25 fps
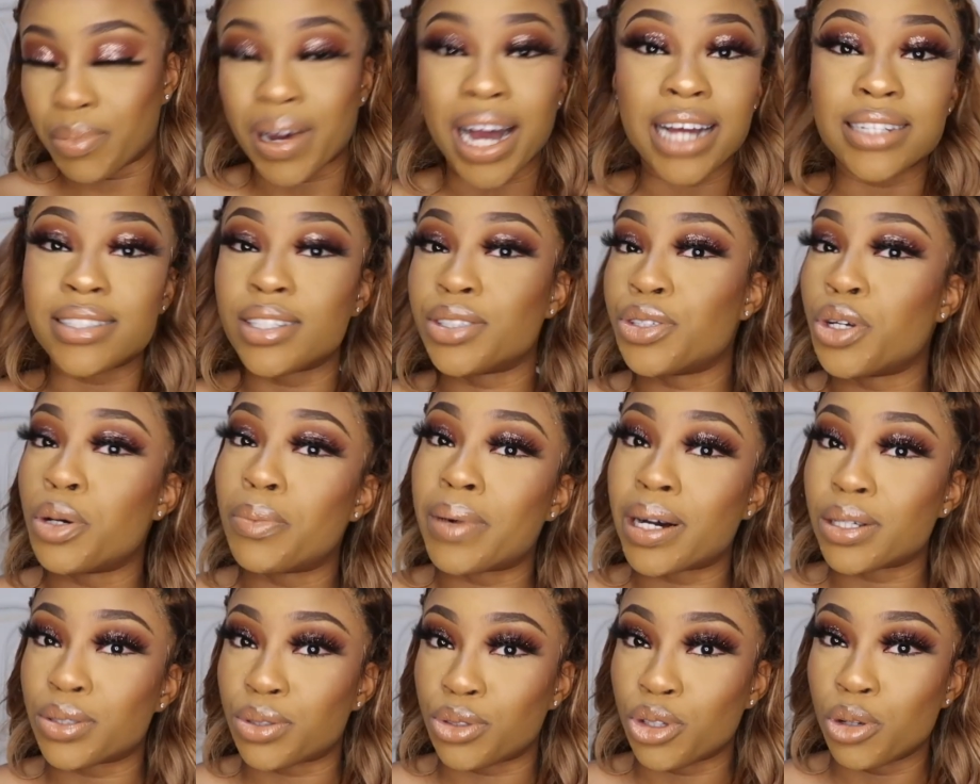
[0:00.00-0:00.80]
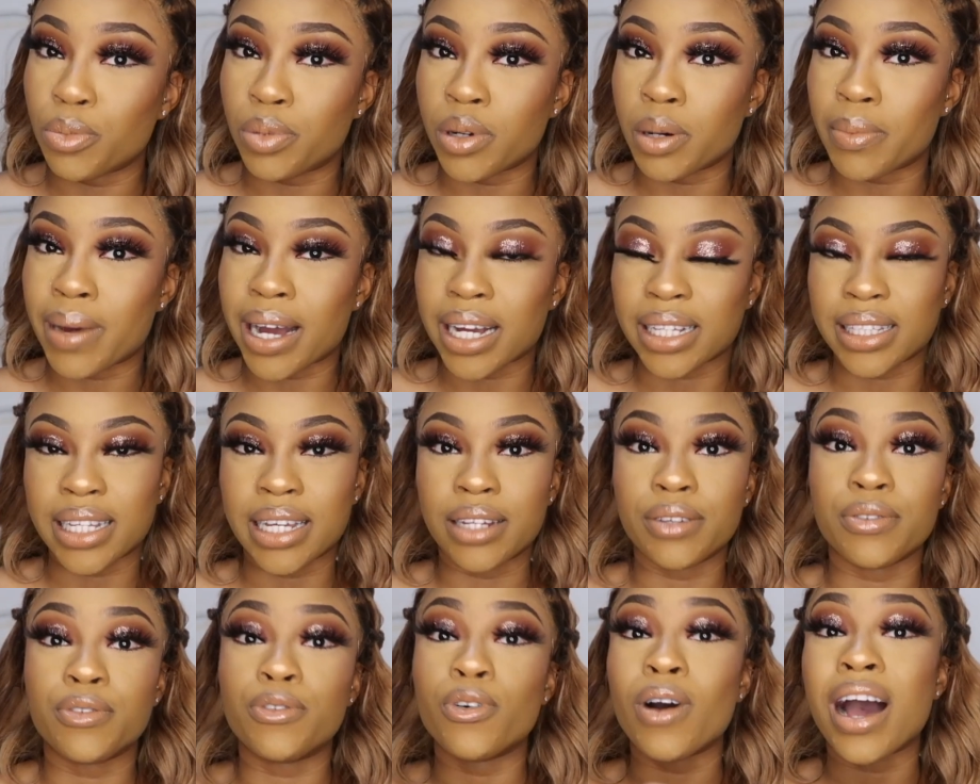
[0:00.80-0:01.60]
But I didn't know about Zoopla back
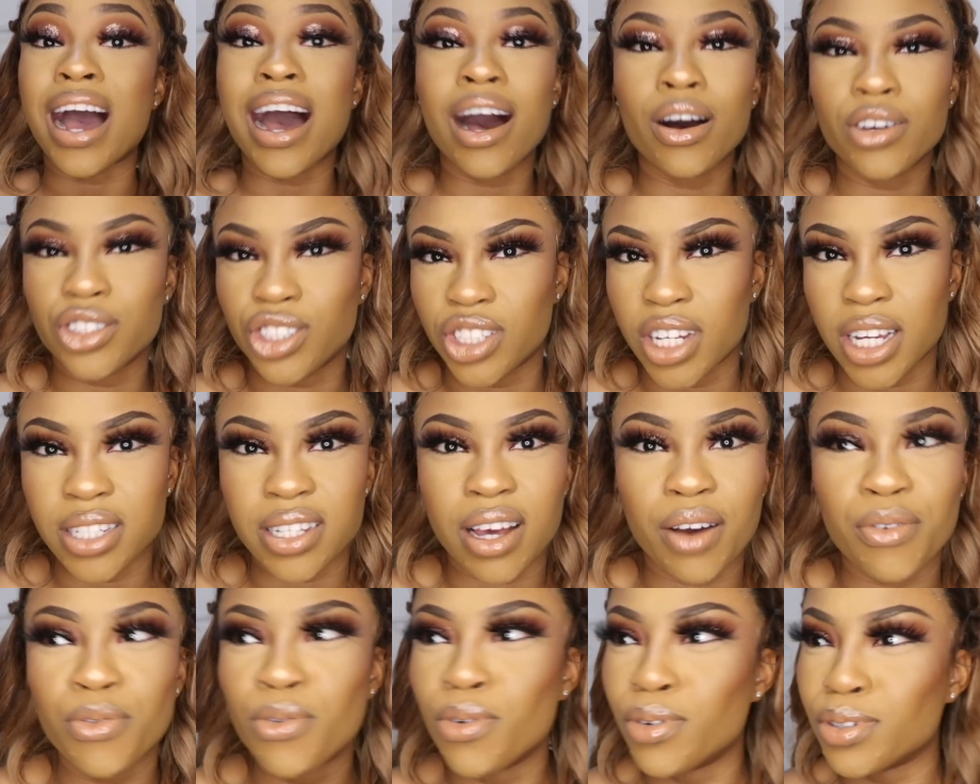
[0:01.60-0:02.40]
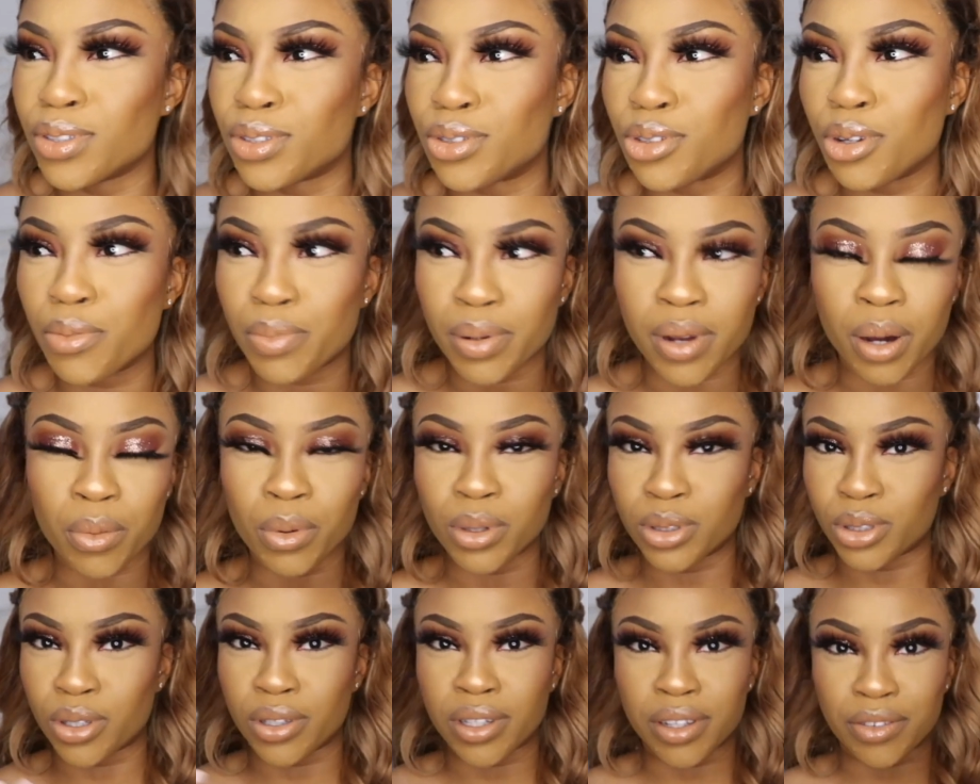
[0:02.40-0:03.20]
then for house shares. I thought Zoopla
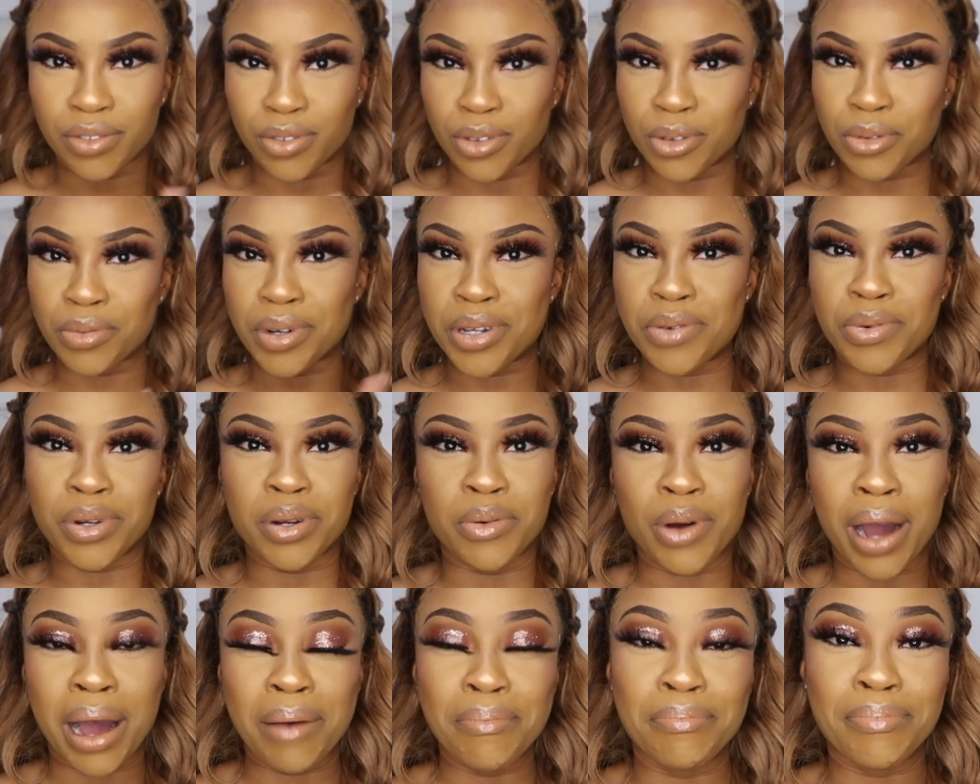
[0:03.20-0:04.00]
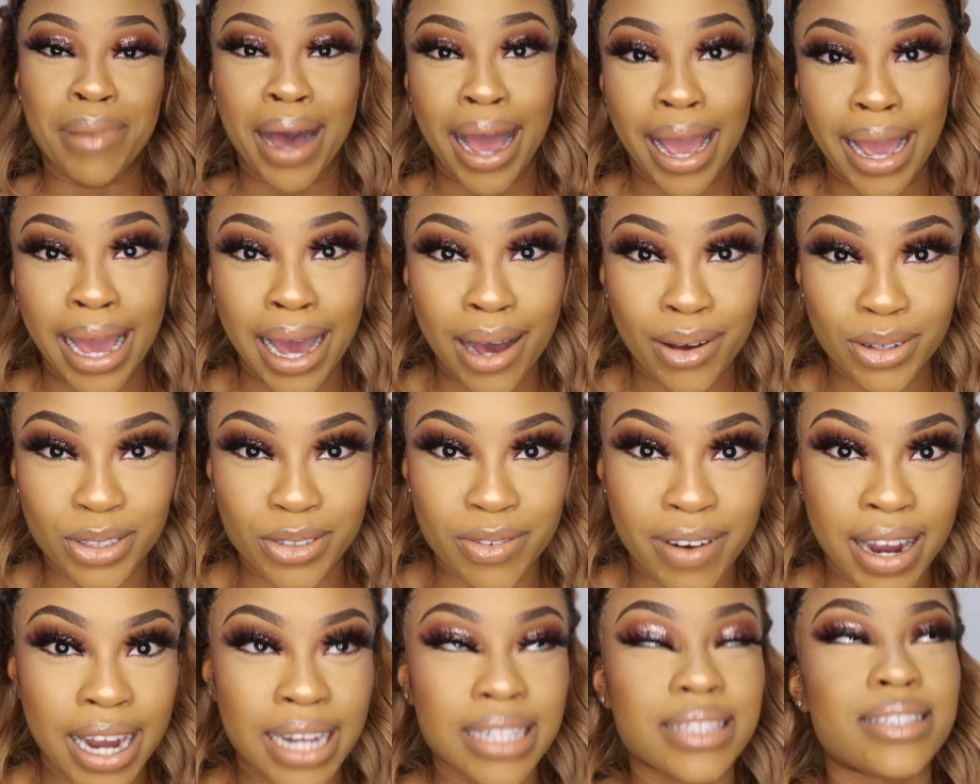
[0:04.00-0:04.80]
was only for when you want to go and buy a house,
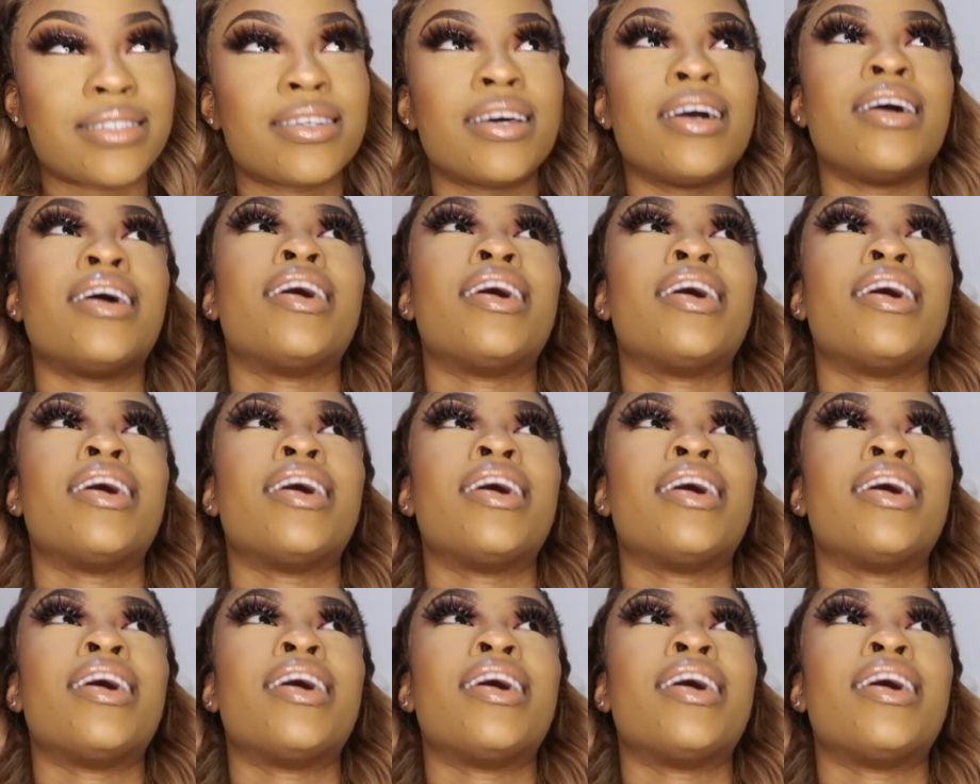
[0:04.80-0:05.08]
right?